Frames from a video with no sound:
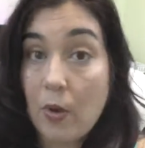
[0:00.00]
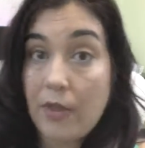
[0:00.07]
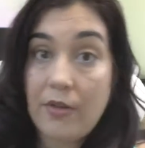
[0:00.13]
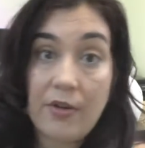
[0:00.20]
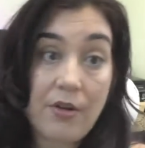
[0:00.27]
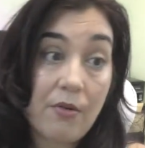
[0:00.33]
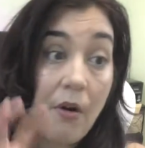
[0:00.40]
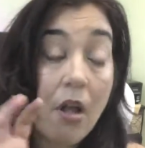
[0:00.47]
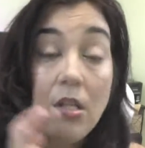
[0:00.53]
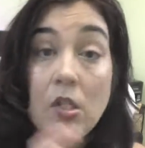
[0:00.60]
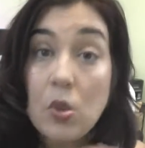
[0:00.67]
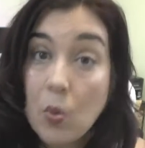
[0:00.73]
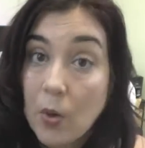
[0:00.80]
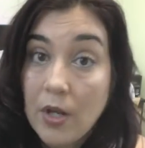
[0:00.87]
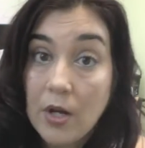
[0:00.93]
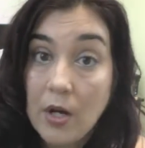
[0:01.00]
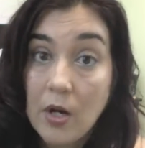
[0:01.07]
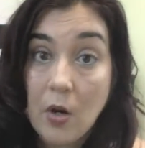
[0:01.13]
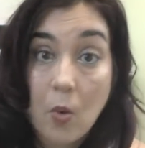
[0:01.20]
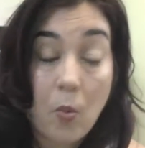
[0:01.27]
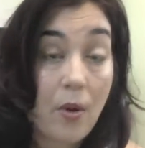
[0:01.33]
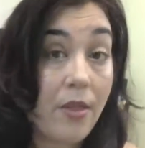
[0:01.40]
whether you're on
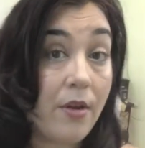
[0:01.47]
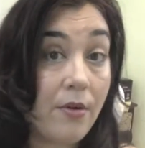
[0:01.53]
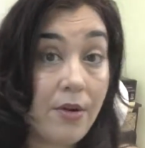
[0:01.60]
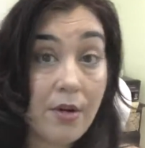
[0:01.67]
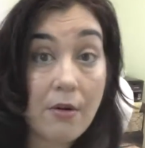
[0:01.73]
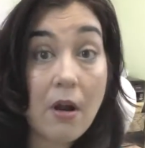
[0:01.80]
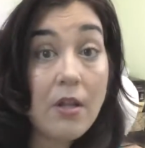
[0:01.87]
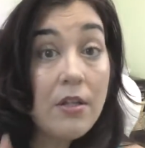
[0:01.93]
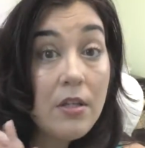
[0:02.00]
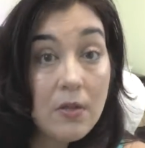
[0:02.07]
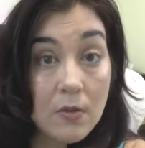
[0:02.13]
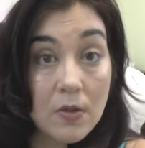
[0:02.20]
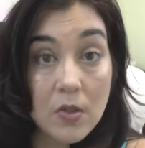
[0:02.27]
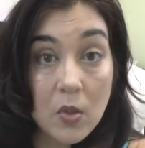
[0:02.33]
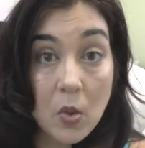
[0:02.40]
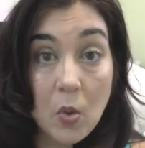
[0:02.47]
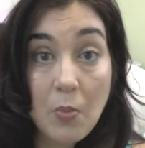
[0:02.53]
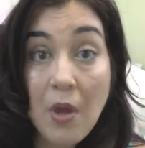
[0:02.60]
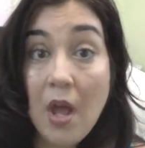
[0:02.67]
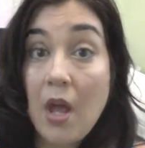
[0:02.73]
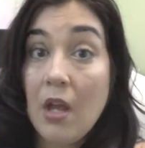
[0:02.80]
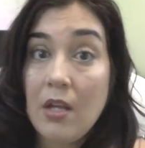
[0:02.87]
Twitter, whether you're on YouTube,
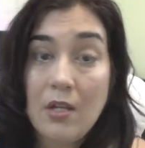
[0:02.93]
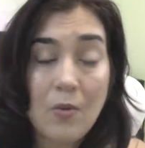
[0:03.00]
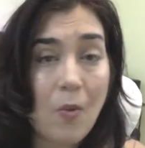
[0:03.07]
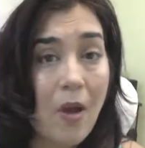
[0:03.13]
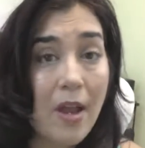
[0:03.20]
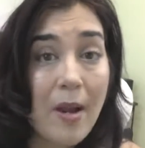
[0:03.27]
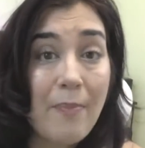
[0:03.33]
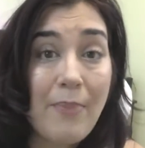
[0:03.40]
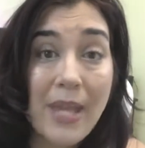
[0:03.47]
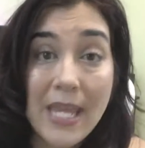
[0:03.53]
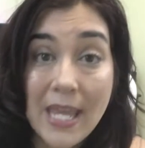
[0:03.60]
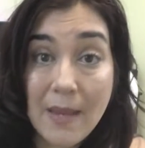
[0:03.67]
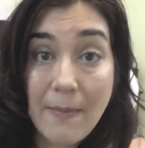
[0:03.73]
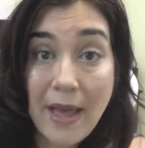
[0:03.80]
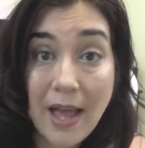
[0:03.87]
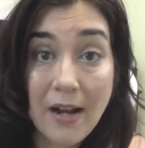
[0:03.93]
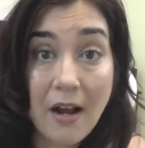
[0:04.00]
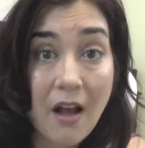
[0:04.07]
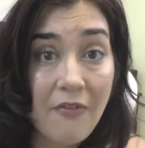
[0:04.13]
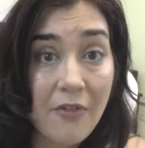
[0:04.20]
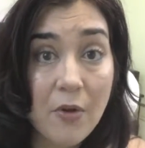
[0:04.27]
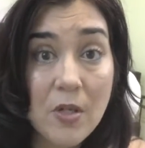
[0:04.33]
you want to piggyback
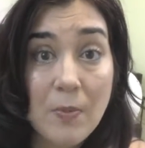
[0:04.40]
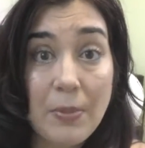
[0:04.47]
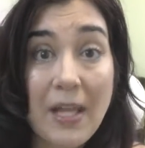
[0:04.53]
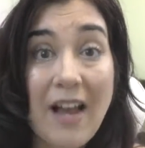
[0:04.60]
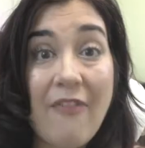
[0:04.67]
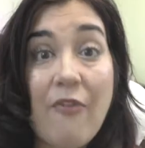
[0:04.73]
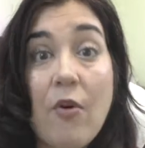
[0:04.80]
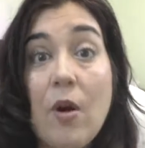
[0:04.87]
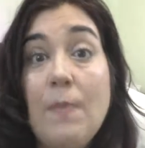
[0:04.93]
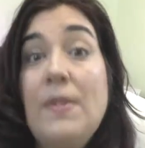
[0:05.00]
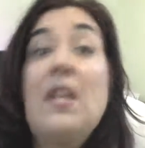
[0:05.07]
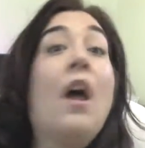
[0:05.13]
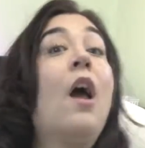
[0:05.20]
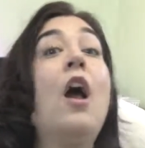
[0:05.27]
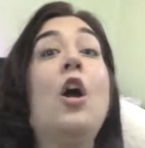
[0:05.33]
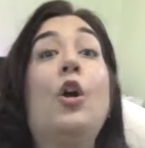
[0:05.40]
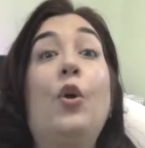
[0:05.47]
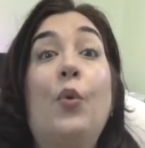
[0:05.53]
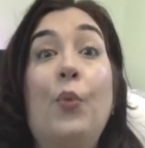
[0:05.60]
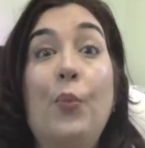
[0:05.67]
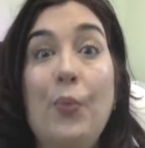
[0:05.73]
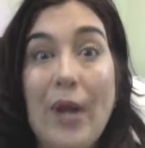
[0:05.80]
off those platforms,
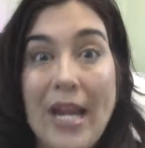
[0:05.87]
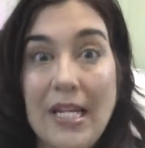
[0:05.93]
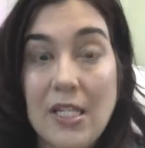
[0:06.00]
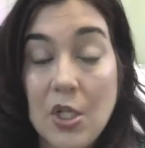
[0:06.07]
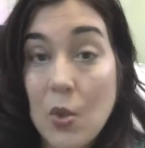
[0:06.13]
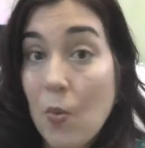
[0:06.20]
great.